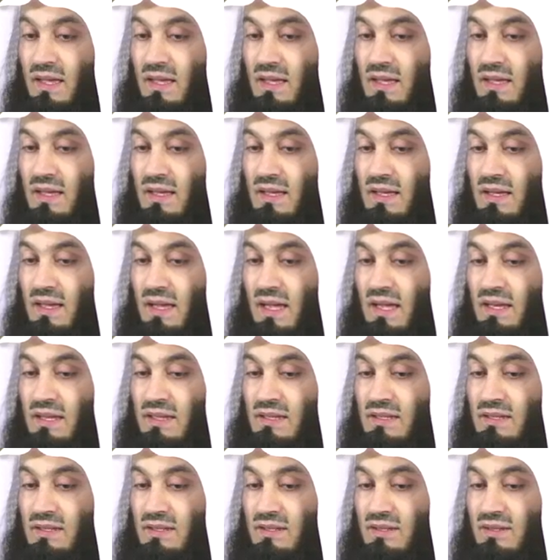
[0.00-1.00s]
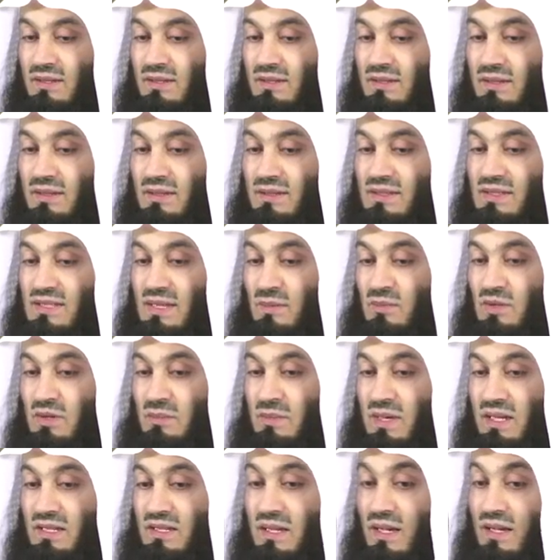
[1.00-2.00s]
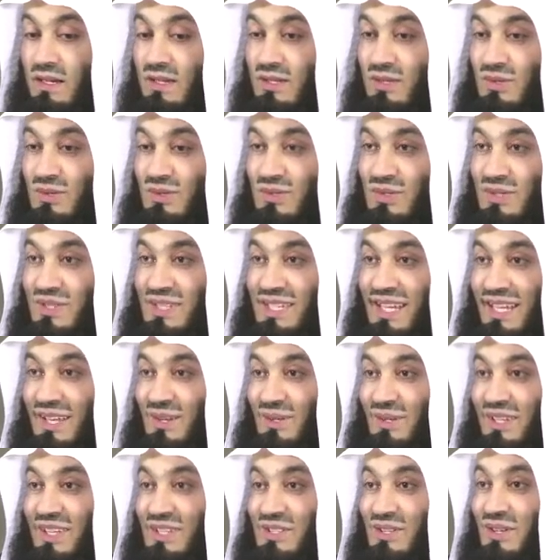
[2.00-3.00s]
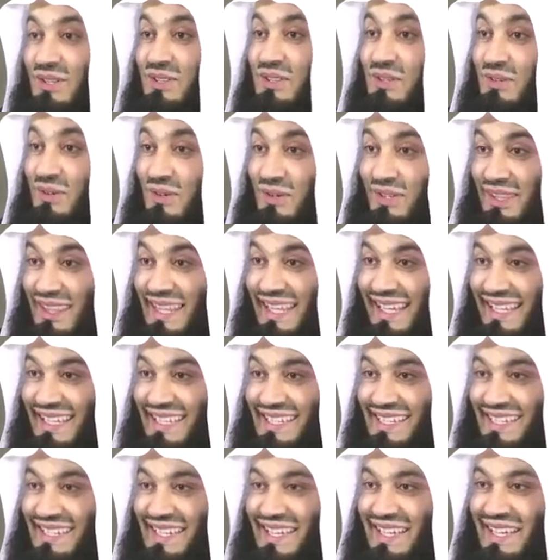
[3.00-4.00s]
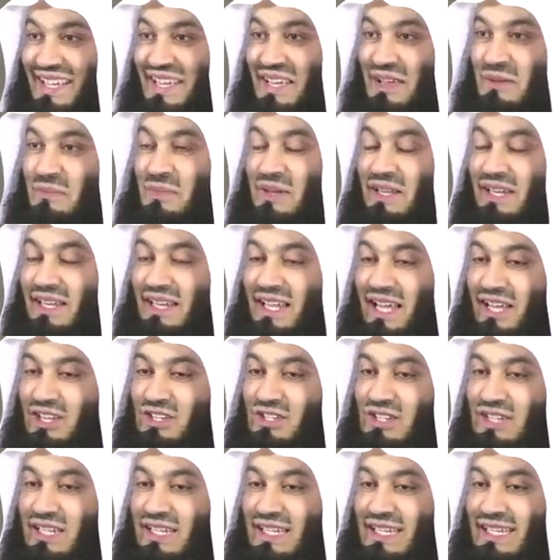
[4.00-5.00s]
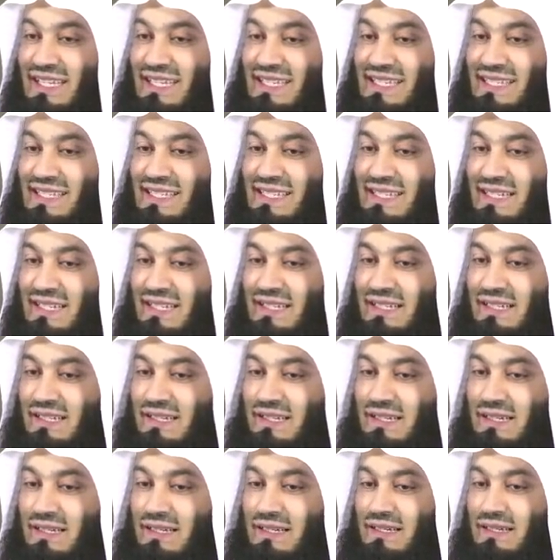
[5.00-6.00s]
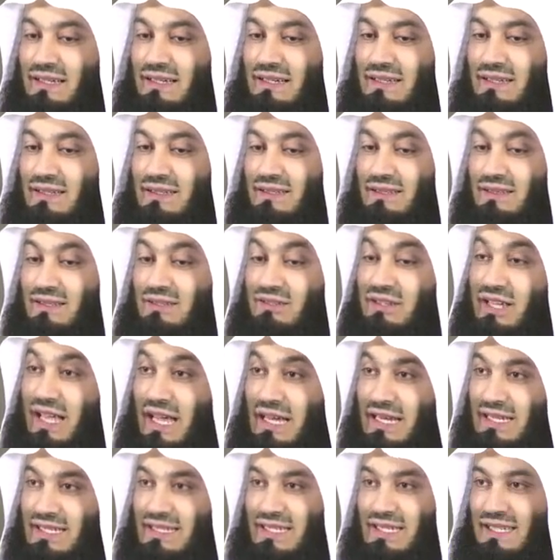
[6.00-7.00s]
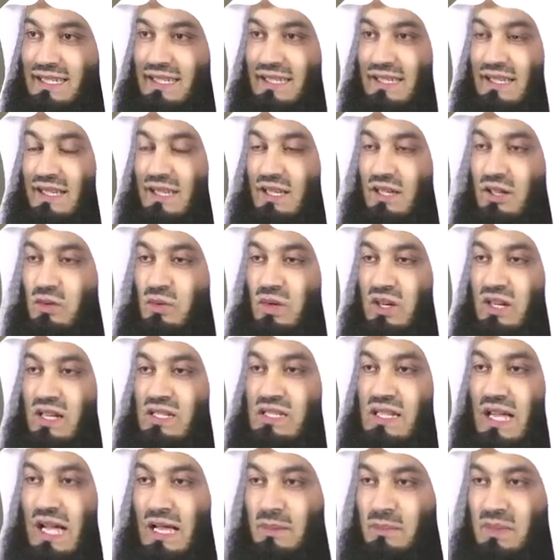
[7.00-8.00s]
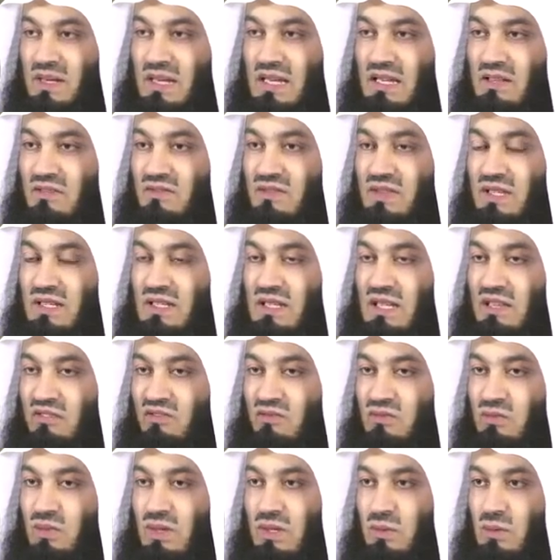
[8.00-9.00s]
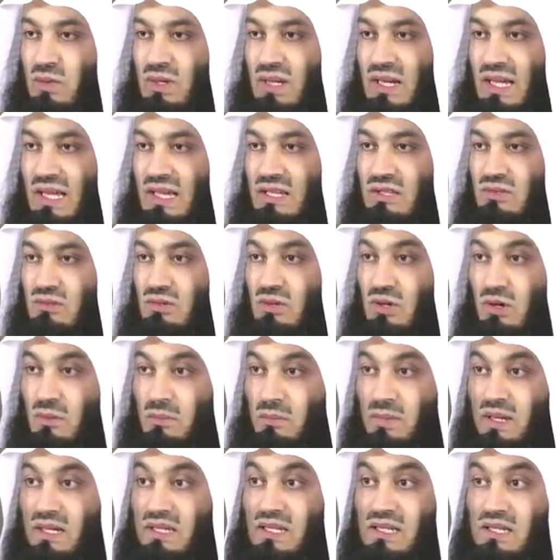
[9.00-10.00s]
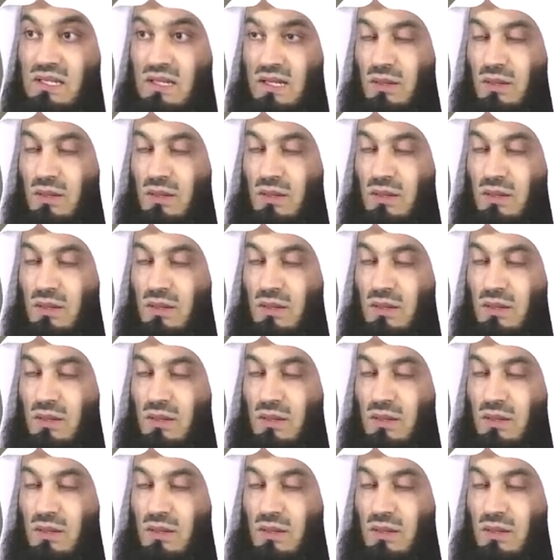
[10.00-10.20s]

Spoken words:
And someone might argue to say, look, it's not the wrong things, but it actually is the reality. Whereas I believe that if we would like to combat